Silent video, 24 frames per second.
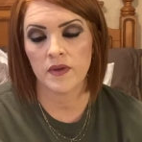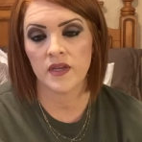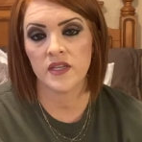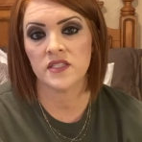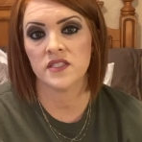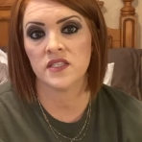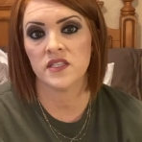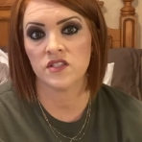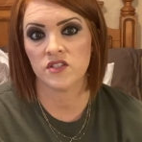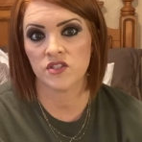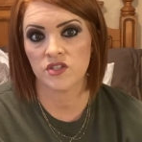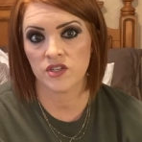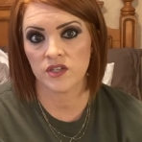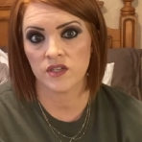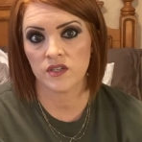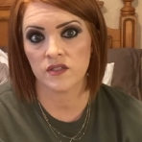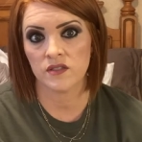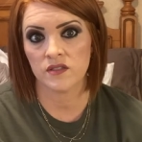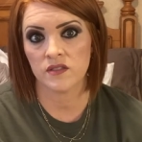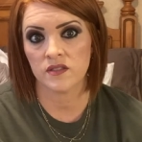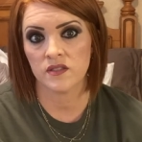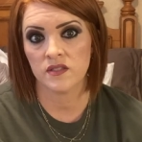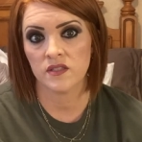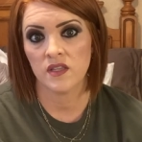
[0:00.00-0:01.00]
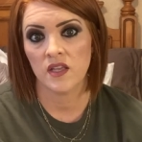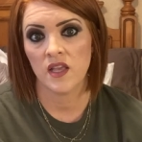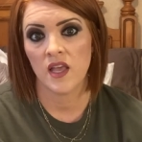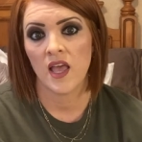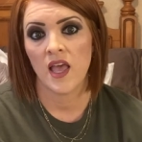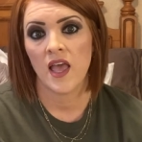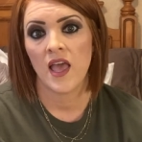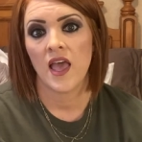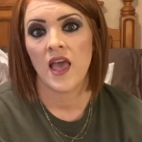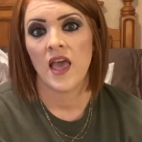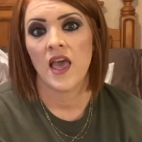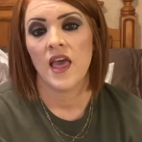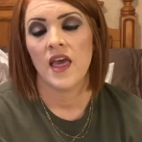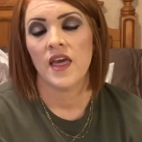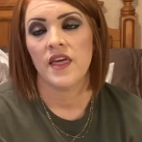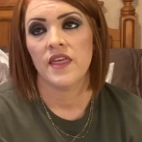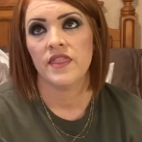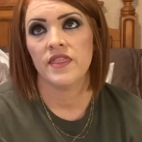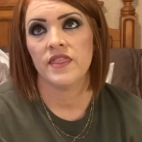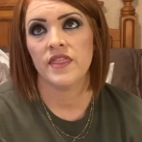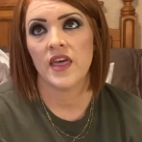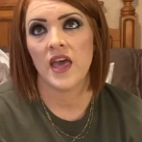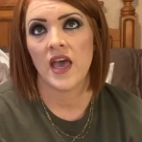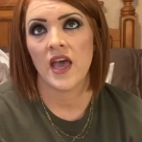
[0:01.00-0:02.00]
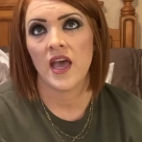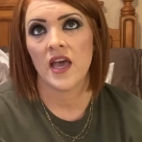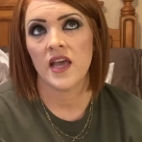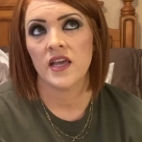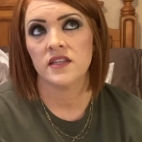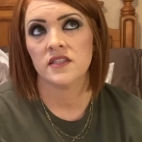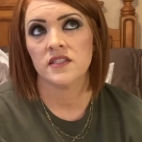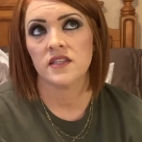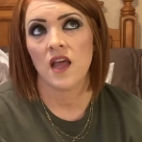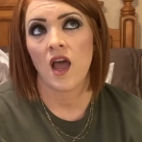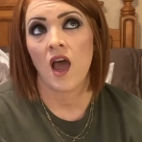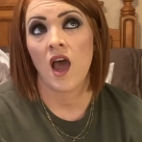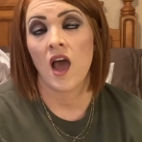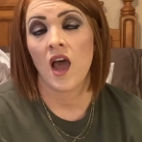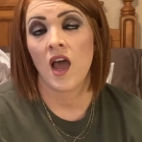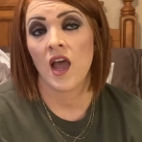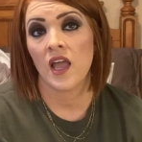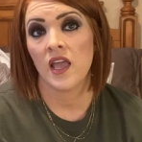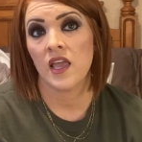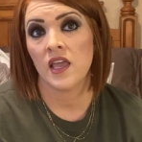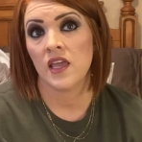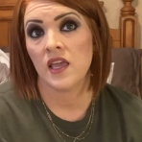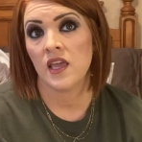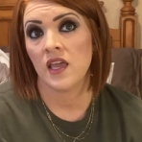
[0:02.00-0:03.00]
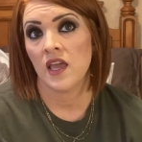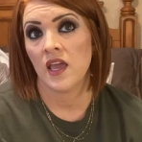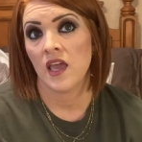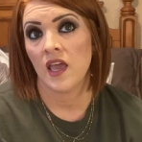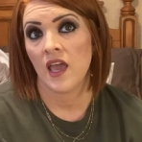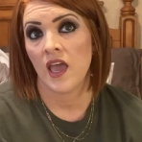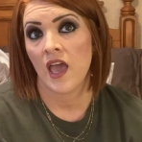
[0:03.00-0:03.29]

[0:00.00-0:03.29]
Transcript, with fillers: my sisters that I